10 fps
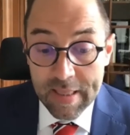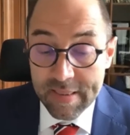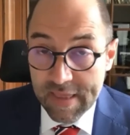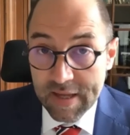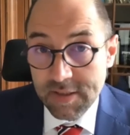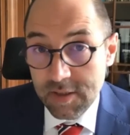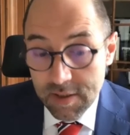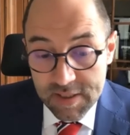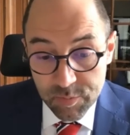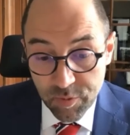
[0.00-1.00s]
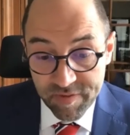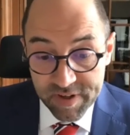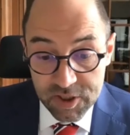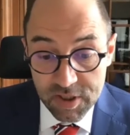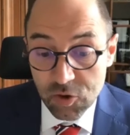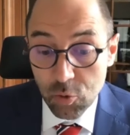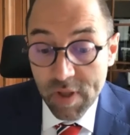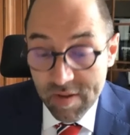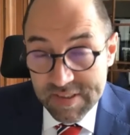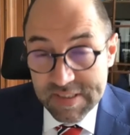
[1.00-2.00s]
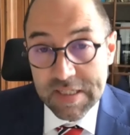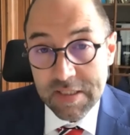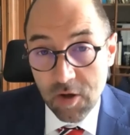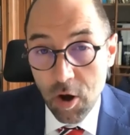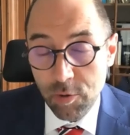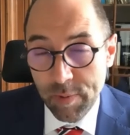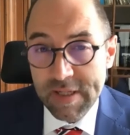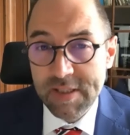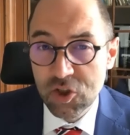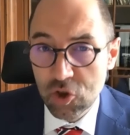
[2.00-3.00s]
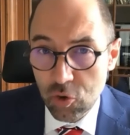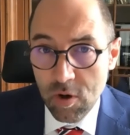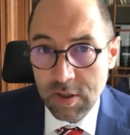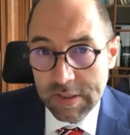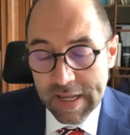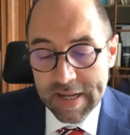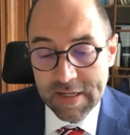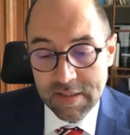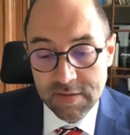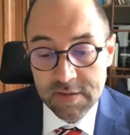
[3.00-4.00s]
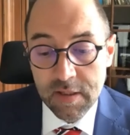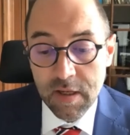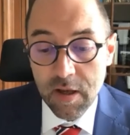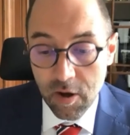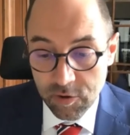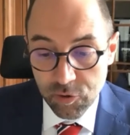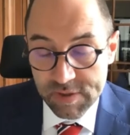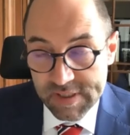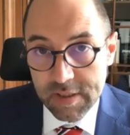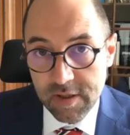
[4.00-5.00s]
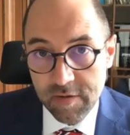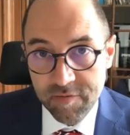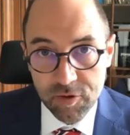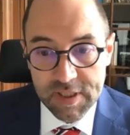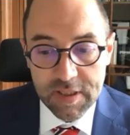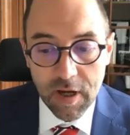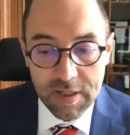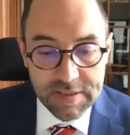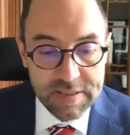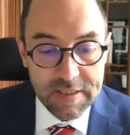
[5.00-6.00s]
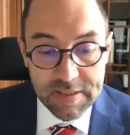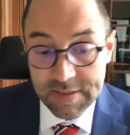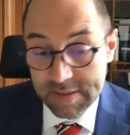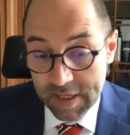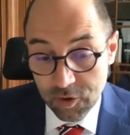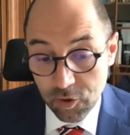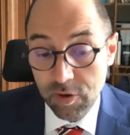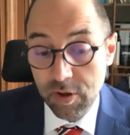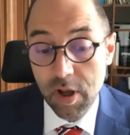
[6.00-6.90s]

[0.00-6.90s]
Thanks to these provisions, we have seen already strong gains under CETA for the ICT sector.